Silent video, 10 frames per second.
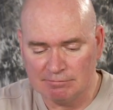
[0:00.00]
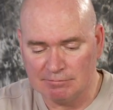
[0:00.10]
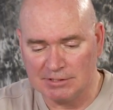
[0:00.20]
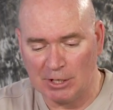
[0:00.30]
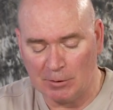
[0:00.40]

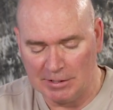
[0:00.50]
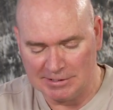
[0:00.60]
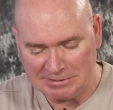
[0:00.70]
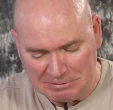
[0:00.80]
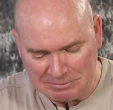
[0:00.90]

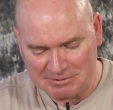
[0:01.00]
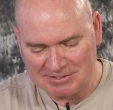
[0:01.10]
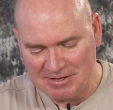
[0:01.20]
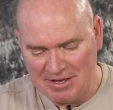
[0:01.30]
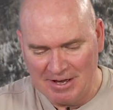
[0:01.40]
series. Oops.
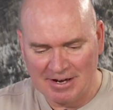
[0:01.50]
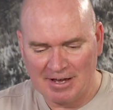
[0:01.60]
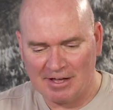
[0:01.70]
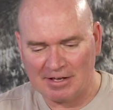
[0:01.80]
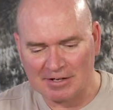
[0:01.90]
And
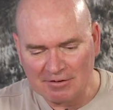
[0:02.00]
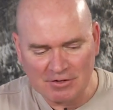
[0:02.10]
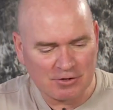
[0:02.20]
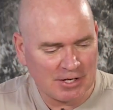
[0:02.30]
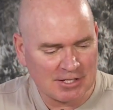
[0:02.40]
I'll give you
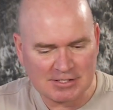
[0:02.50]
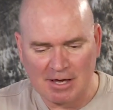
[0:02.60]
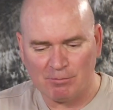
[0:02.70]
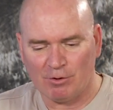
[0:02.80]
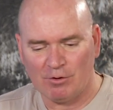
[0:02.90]
a great
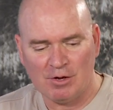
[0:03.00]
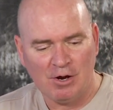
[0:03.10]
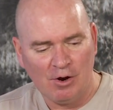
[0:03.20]
example